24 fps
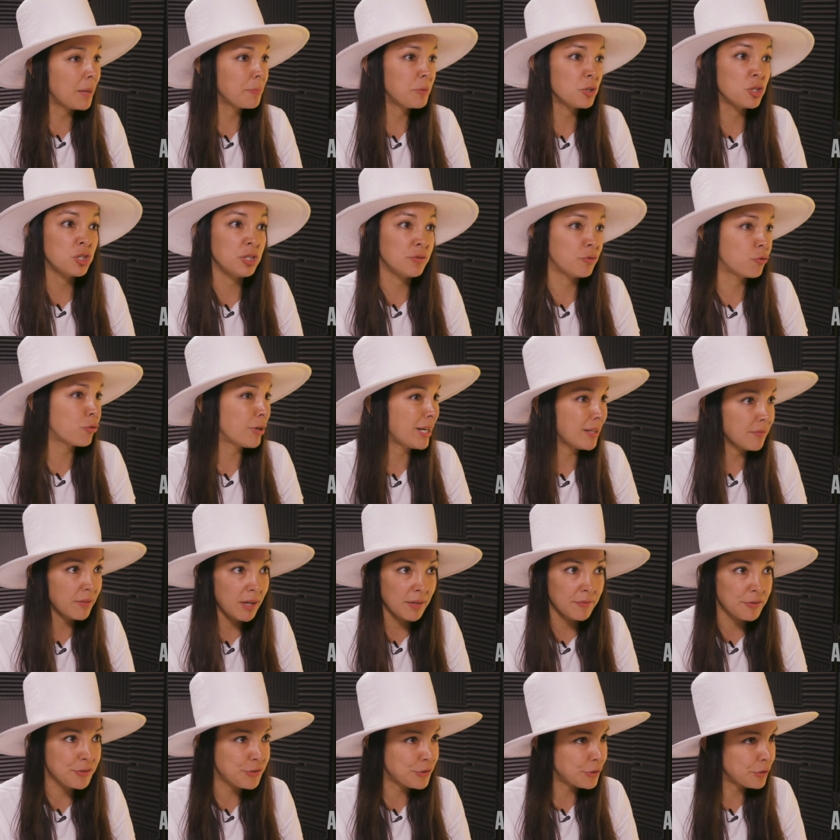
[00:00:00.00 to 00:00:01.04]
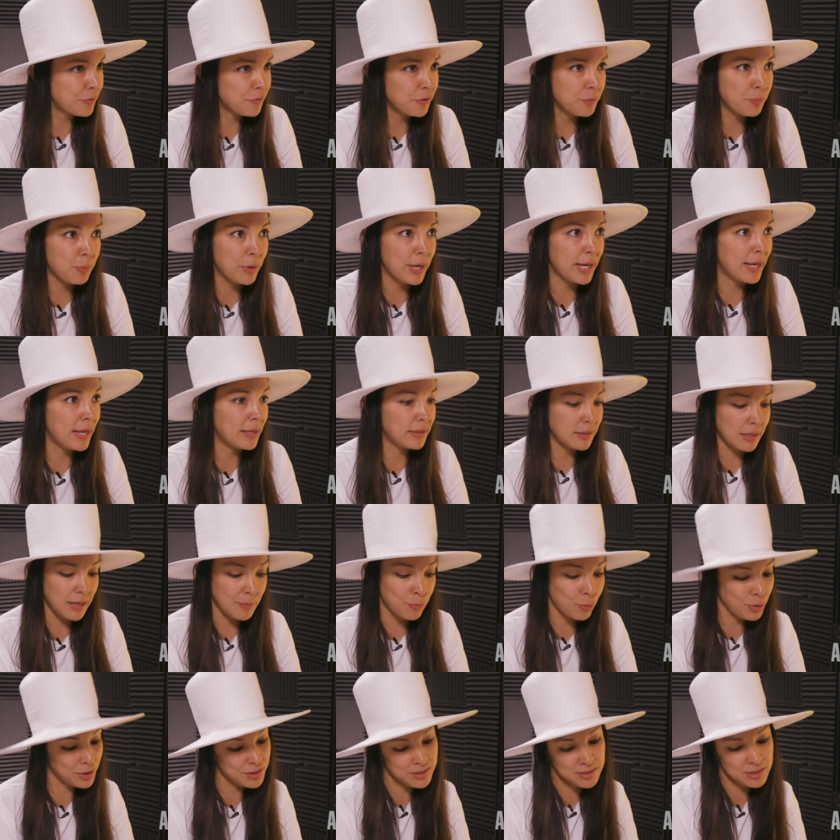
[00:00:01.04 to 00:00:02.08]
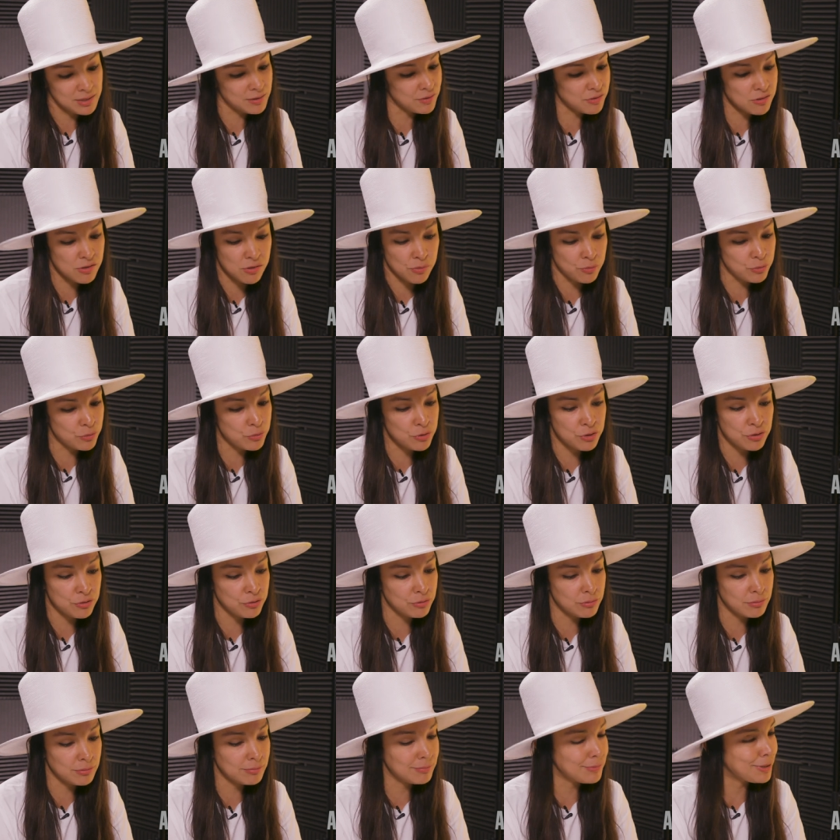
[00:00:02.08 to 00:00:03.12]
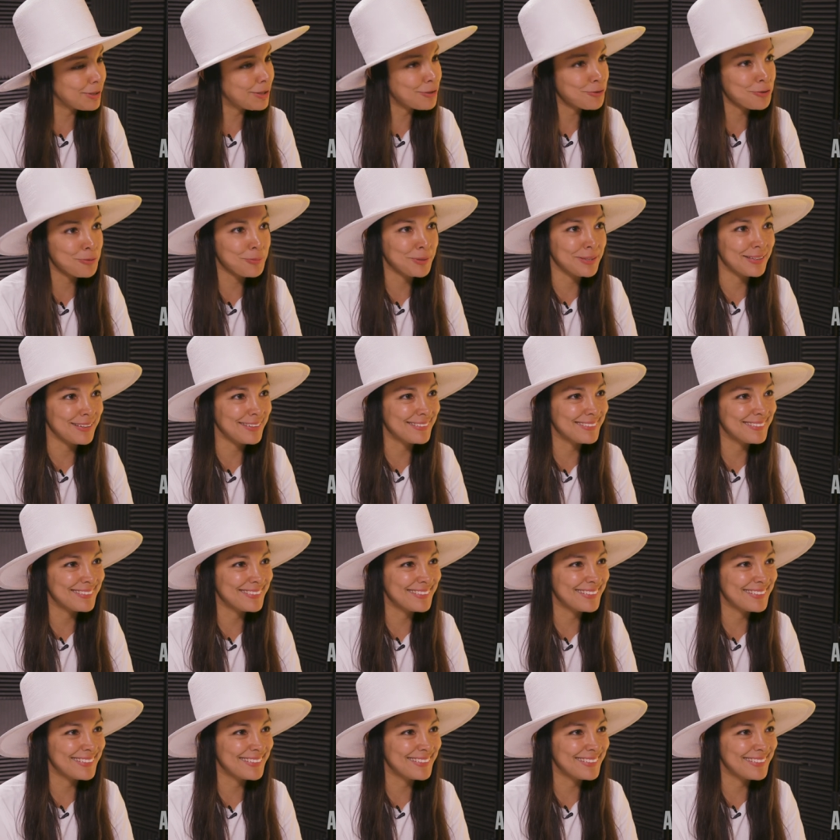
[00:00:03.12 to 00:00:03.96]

I'm the chief creative officer of the brand, and I want to see this through to 100 million.